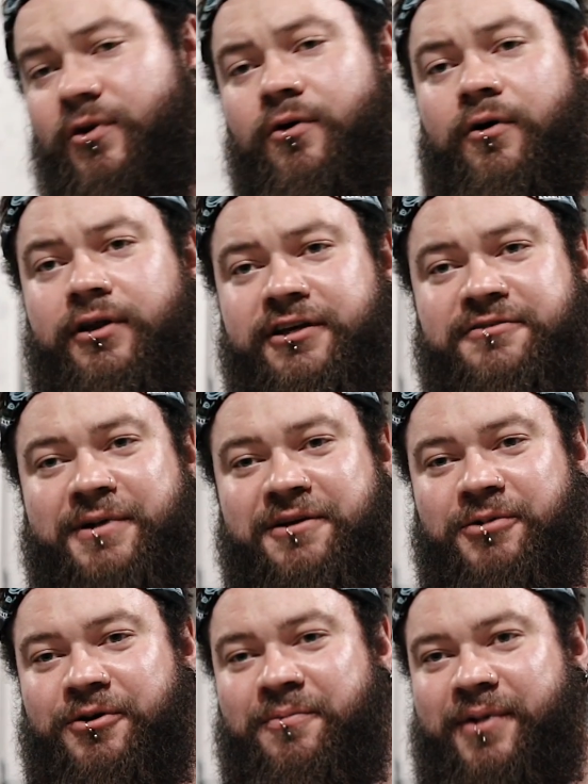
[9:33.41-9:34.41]
or at least
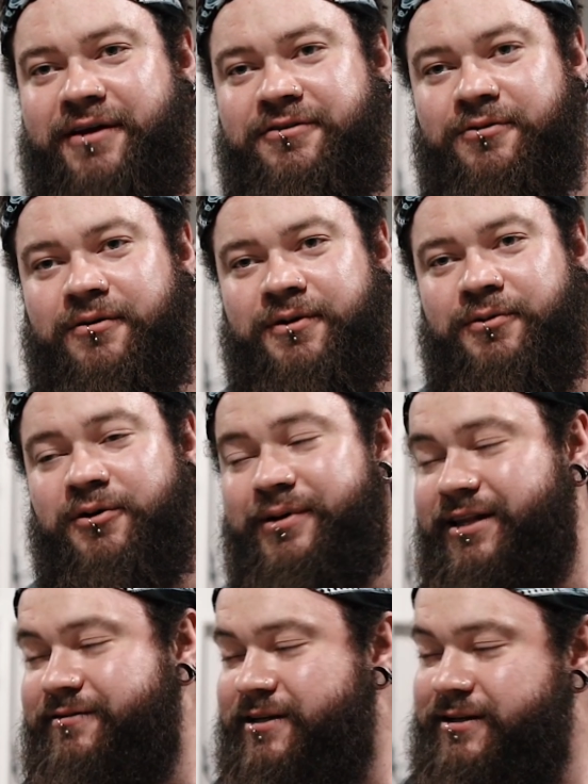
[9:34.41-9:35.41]
minimal compared to what we will be
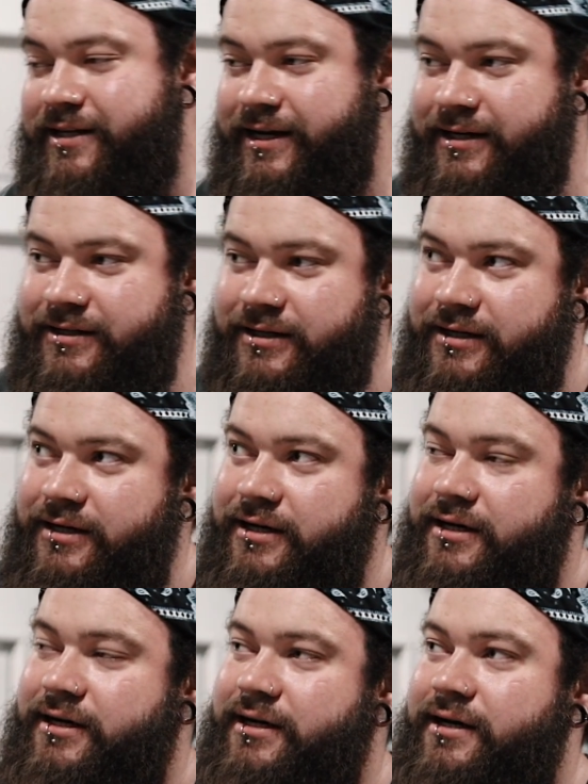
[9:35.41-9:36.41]
lifting at the end.
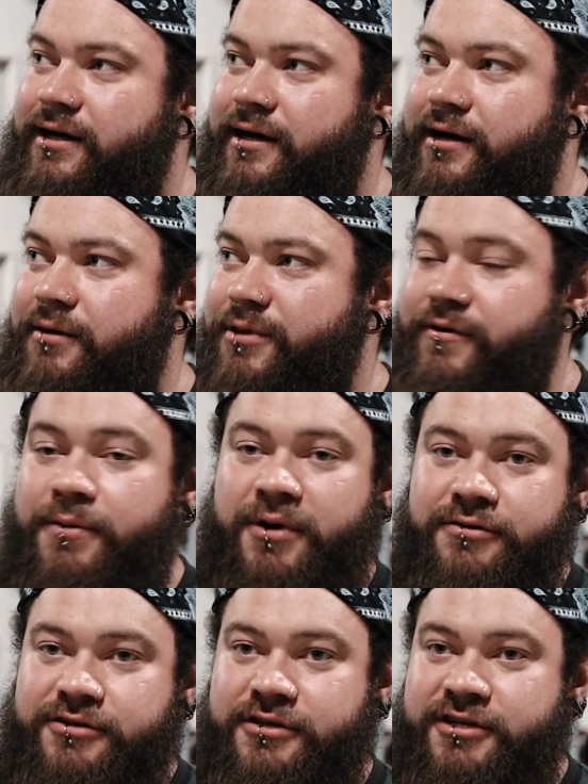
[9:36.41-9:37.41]
The rep
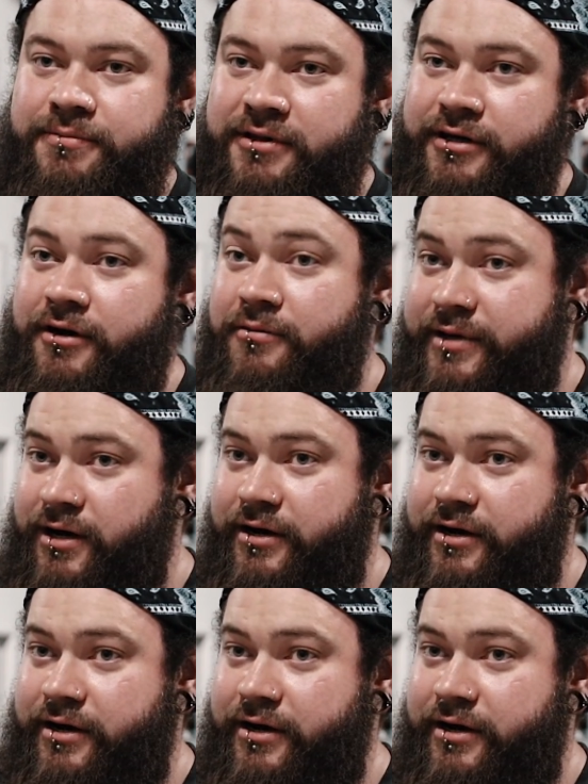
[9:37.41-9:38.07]
ranges are typically going to be